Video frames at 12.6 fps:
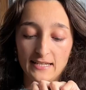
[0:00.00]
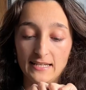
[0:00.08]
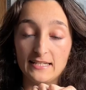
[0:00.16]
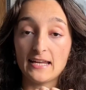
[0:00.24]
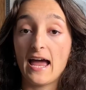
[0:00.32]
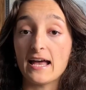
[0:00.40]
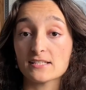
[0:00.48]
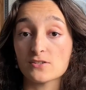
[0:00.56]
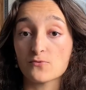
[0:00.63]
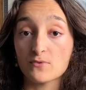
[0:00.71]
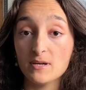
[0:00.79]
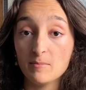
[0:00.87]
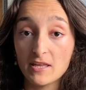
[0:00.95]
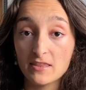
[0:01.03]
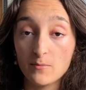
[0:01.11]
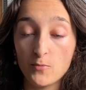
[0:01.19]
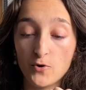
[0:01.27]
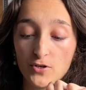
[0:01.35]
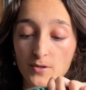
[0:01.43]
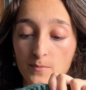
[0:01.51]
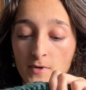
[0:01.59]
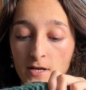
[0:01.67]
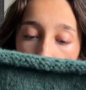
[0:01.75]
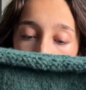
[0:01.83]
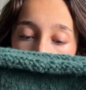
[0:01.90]
It has a rib at the bottom.
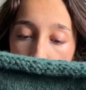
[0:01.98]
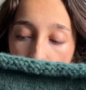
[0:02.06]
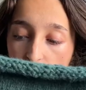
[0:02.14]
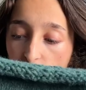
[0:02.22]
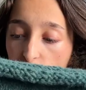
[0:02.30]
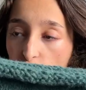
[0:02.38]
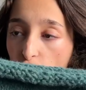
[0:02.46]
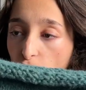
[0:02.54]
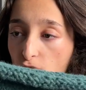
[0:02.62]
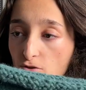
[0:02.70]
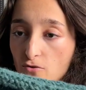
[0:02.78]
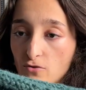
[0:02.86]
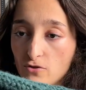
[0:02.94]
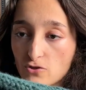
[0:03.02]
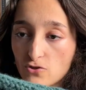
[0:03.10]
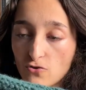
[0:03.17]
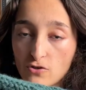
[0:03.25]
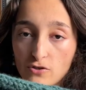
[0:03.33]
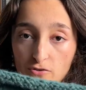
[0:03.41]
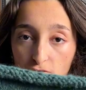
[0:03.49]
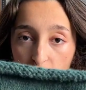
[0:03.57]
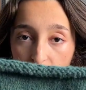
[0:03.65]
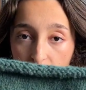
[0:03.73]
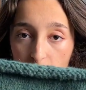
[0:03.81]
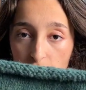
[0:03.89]
I cast it on the circular
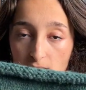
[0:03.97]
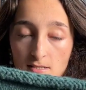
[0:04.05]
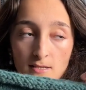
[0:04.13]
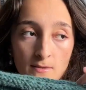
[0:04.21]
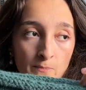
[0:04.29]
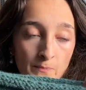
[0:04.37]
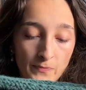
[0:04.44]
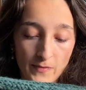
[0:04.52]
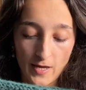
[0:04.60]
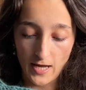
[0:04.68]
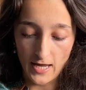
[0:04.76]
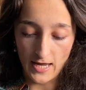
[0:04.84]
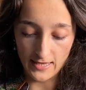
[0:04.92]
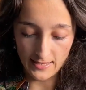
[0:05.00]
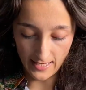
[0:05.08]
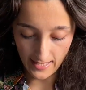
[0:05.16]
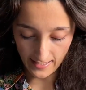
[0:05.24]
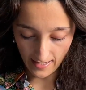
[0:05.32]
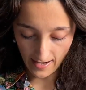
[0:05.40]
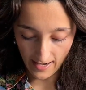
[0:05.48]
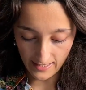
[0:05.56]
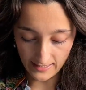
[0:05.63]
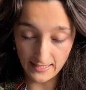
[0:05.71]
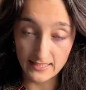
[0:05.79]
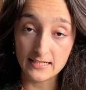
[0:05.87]
needles and then I
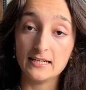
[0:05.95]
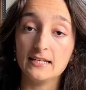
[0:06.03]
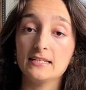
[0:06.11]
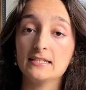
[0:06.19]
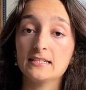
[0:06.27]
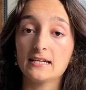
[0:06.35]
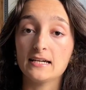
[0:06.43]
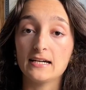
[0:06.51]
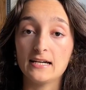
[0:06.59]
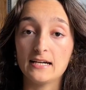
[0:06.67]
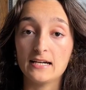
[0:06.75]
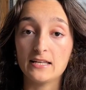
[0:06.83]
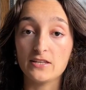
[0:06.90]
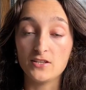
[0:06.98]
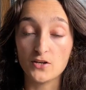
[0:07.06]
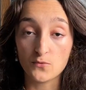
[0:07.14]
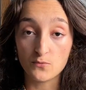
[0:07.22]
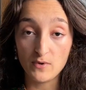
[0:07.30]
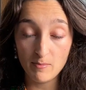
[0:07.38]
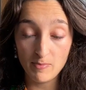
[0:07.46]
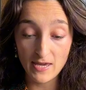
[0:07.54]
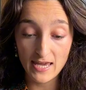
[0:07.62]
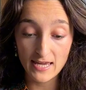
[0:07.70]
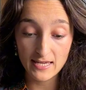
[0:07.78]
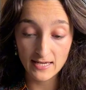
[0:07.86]
knitted the
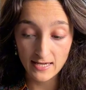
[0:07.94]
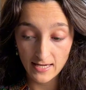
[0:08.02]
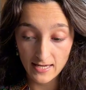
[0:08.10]
ribbing.